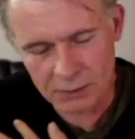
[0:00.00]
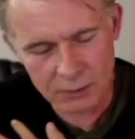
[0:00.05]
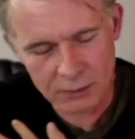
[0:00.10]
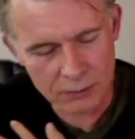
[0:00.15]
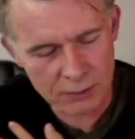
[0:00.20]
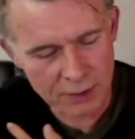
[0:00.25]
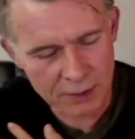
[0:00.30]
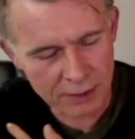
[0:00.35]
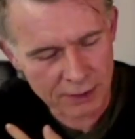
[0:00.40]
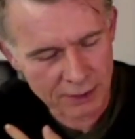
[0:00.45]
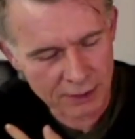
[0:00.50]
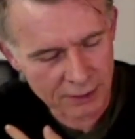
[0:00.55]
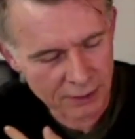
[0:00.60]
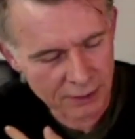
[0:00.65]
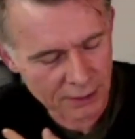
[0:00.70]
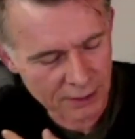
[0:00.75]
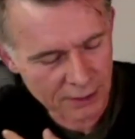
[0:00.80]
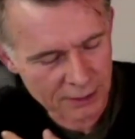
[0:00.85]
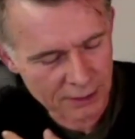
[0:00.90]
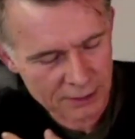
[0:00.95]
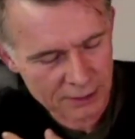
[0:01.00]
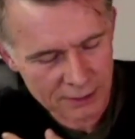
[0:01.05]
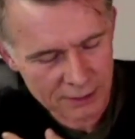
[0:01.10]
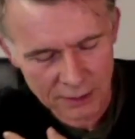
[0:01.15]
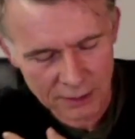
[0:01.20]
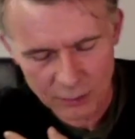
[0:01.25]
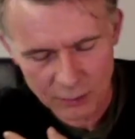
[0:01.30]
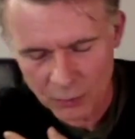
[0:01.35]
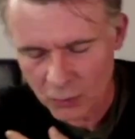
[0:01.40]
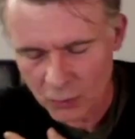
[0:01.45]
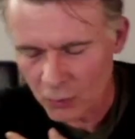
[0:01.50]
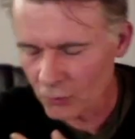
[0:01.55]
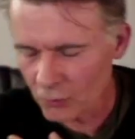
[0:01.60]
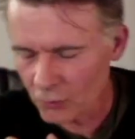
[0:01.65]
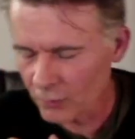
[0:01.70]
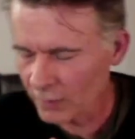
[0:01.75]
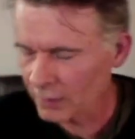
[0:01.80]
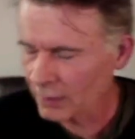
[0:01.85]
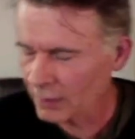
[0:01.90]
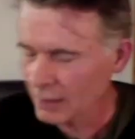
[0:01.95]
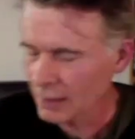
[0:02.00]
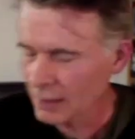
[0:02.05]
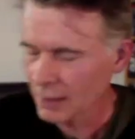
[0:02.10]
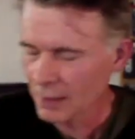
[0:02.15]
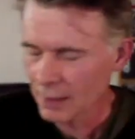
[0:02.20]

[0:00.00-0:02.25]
you can still move and